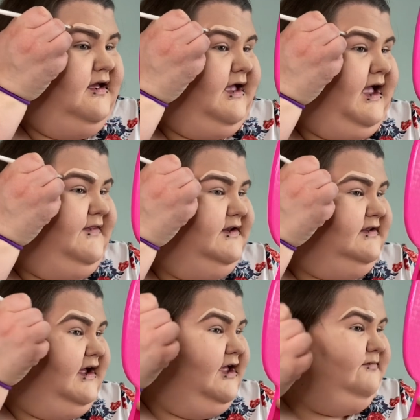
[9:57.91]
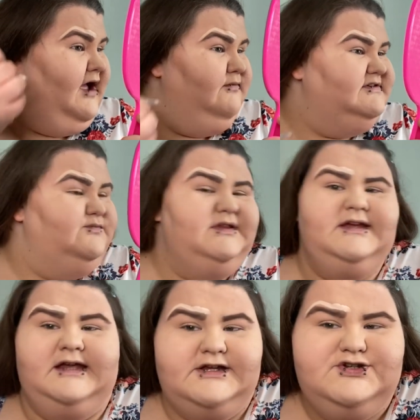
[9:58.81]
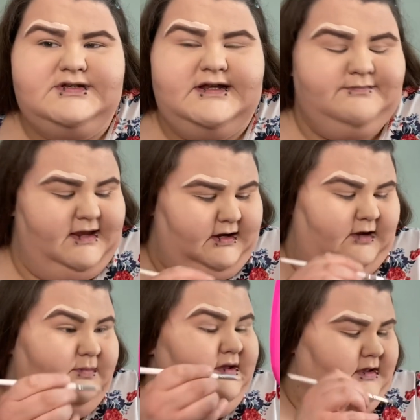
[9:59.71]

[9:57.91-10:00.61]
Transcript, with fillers: at the time, I wasn't really interested in makeup.